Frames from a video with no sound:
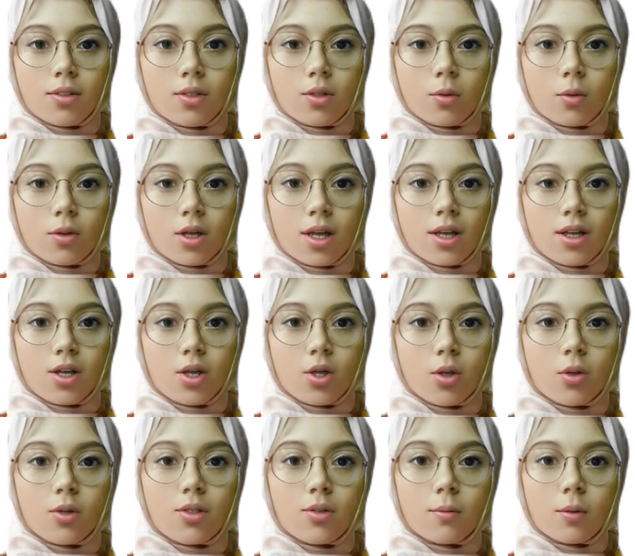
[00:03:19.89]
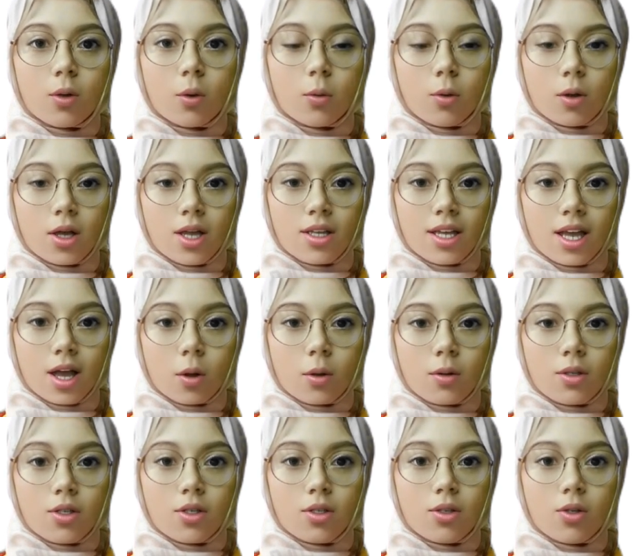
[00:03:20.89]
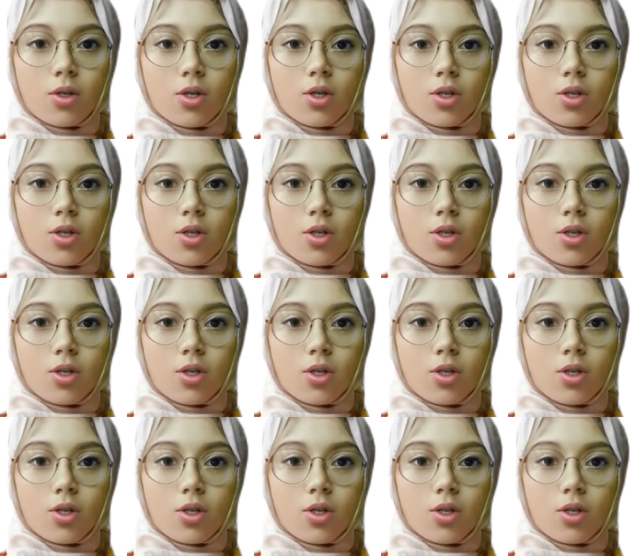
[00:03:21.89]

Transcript: 3. Use appropriate language.